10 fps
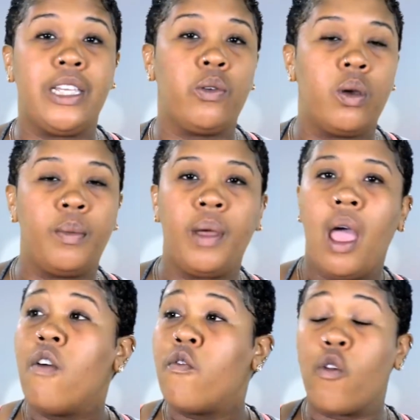serum
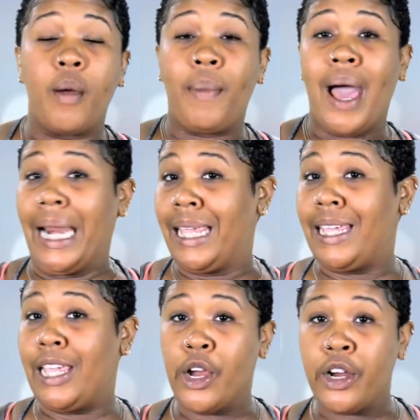for about
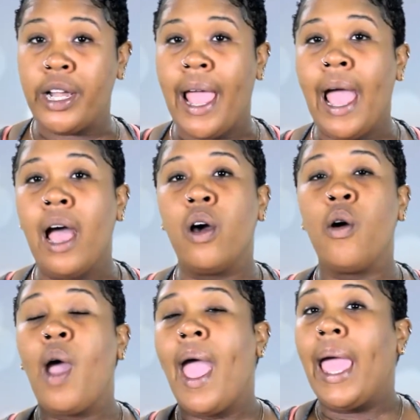a year
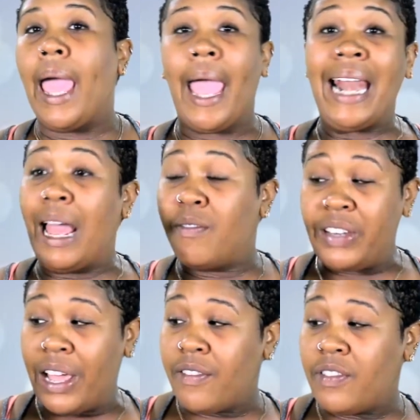now, and
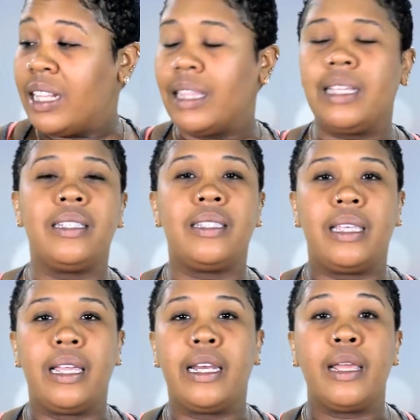I've definitely
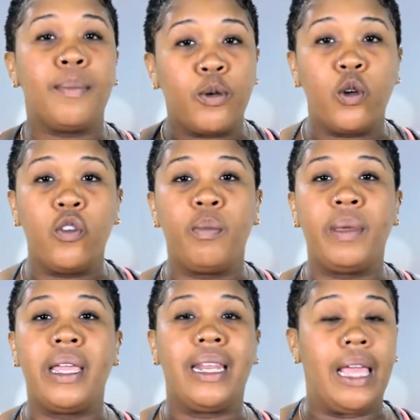seen
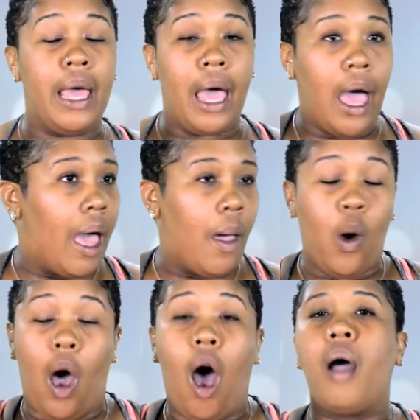improvement
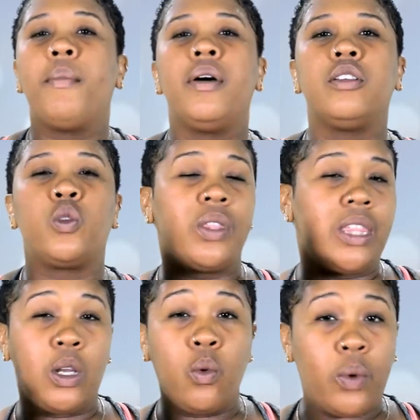almost
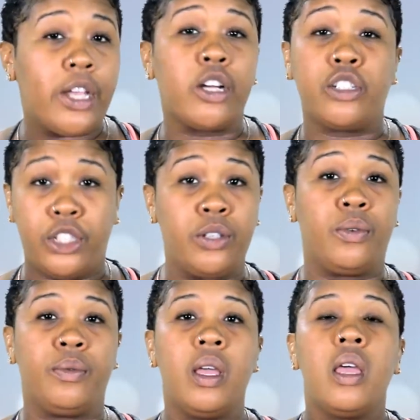within a week or two.
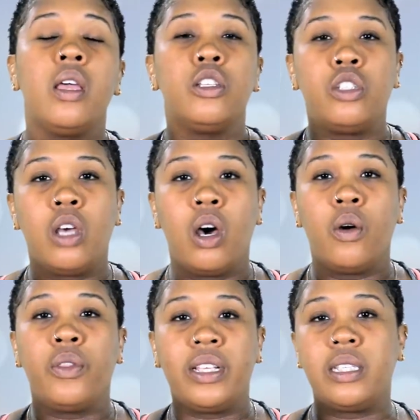
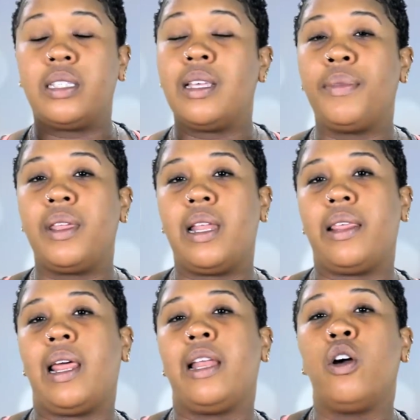So this is something
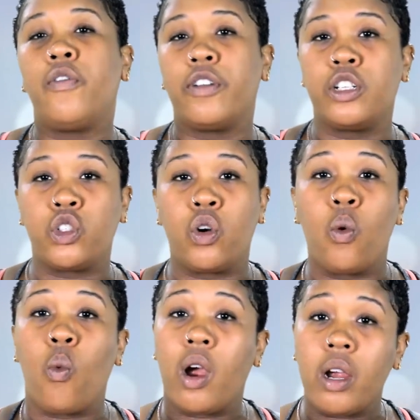that I know for
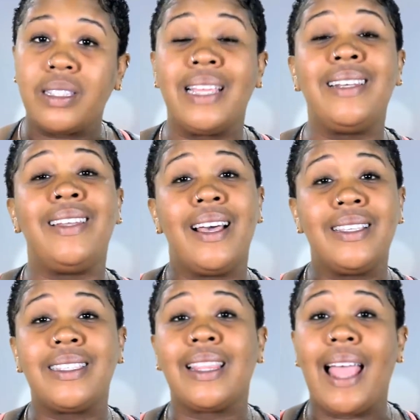sure works. It
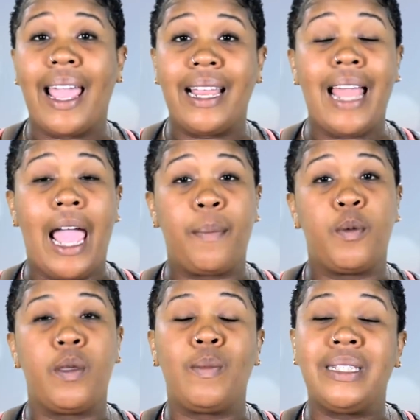does lighten
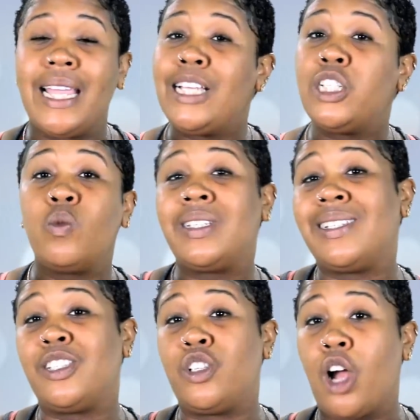hyperpigmentation, which
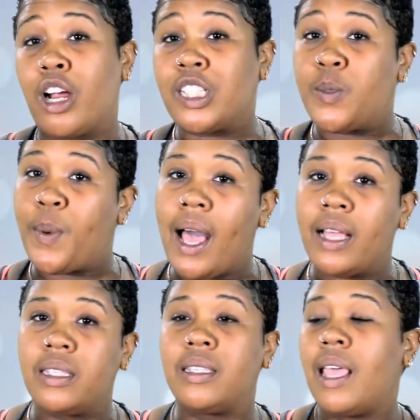is dark
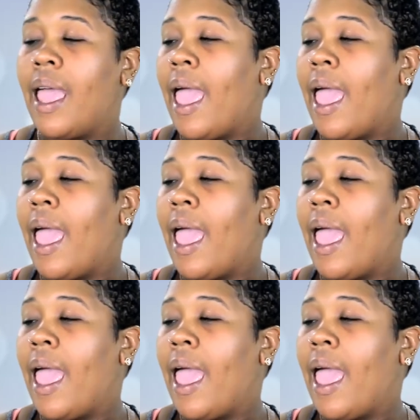spots,